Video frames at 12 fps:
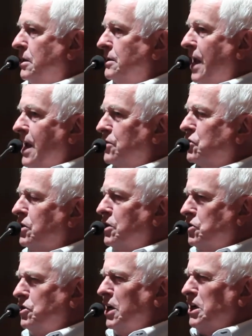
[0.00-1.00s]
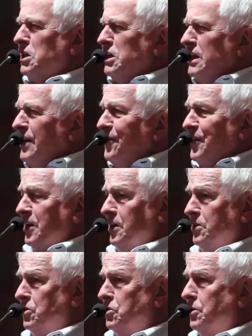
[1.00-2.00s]
that has such
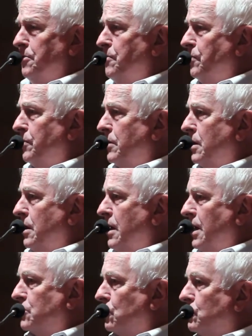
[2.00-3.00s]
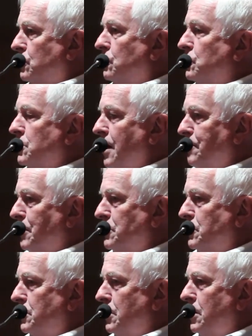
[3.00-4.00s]
significance as those two
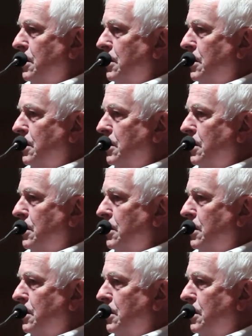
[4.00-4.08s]
statements.